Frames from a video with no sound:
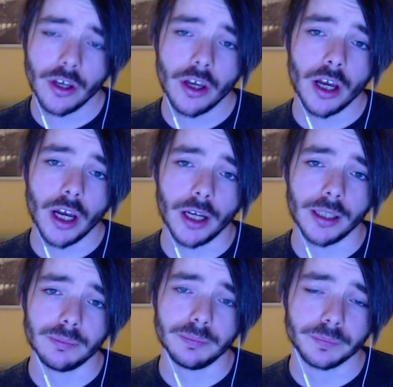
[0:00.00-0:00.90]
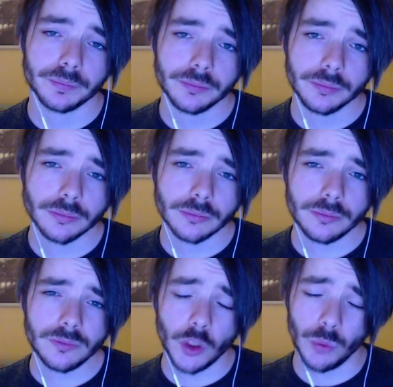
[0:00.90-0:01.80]

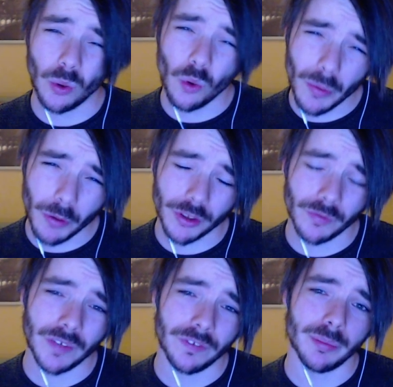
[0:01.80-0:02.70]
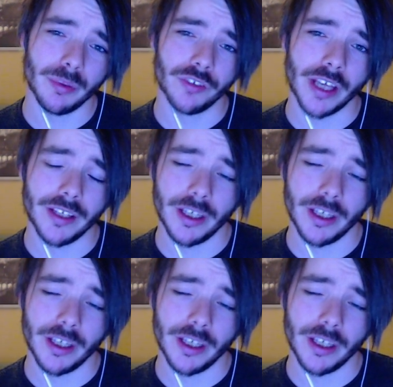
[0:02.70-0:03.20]
We're almost at 50%.